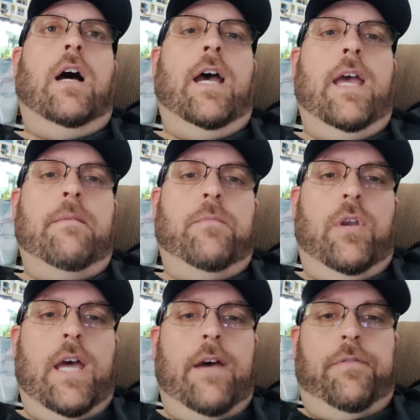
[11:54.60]
I am
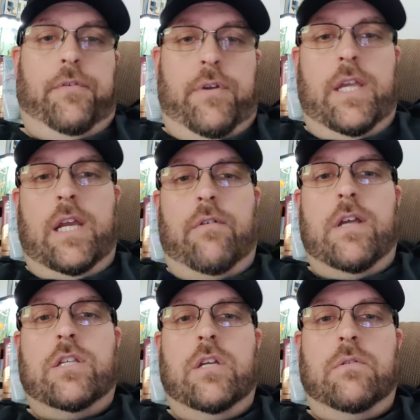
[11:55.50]
going to have three gear
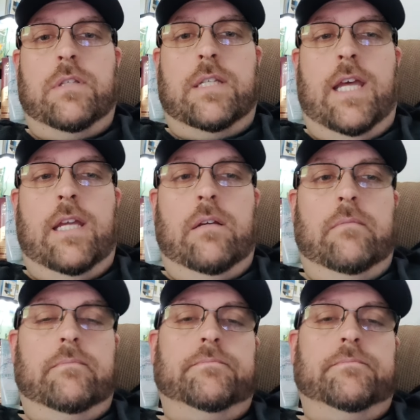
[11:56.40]
ratios to take